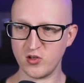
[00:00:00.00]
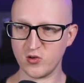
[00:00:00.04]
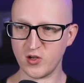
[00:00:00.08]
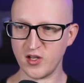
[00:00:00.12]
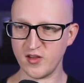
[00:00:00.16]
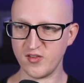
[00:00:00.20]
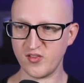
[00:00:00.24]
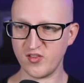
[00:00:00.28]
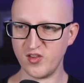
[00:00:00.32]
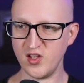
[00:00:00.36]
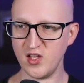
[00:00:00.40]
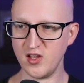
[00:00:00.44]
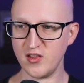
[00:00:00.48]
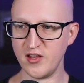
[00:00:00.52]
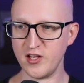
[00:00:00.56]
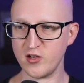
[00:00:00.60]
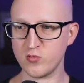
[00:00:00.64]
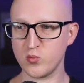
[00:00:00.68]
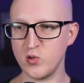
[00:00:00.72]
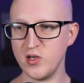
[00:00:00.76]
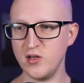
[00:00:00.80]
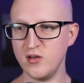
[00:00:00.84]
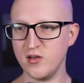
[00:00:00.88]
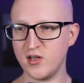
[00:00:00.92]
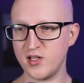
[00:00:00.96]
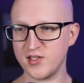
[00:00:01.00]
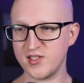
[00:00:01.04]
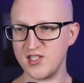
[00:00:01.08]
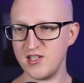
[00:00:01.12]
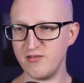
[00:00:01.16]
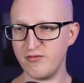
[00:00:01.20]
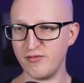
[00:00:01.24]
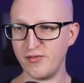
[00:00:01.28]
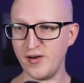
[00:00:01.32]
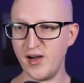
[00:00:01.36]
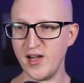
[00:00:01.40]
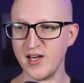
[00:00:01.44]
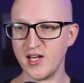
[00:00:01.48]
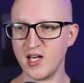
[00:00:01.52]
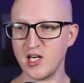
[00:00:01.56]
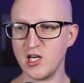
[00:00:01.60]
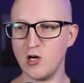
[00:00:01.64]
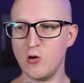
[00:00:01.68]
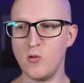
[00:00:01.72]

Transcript: you can see that we are defining